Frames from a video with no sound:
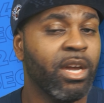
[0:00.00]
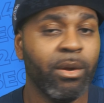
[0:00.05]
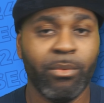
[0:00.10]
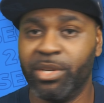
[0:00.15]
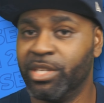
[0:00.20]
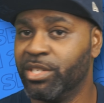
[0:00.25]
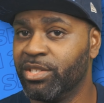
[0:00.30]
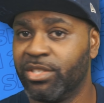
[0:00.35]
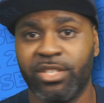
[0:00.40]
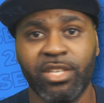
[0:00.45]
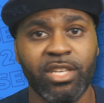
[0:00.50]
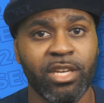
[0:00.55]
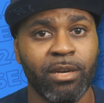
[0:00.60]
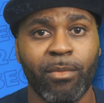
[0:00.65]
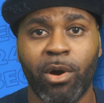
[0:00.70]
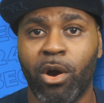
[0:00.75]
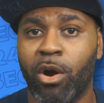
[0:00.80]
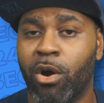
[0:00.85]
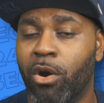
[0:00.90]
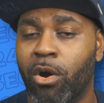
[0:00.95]
We didn't see
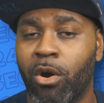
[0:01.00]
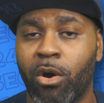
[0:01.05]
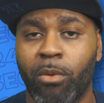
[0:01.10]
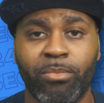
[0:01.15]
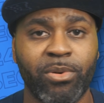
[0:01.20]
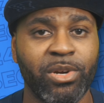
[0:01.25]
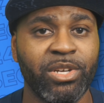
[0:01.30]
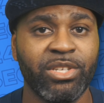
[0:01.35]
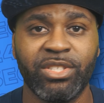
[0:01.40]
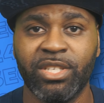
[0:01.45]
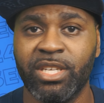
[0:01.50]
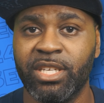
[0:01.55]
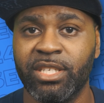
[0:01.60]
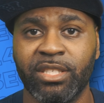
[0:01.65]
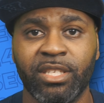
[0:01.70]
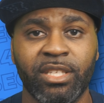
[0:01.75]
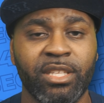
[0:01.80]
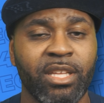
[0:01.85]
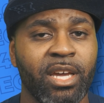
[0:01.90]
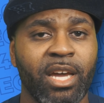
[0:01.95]
him all preseason.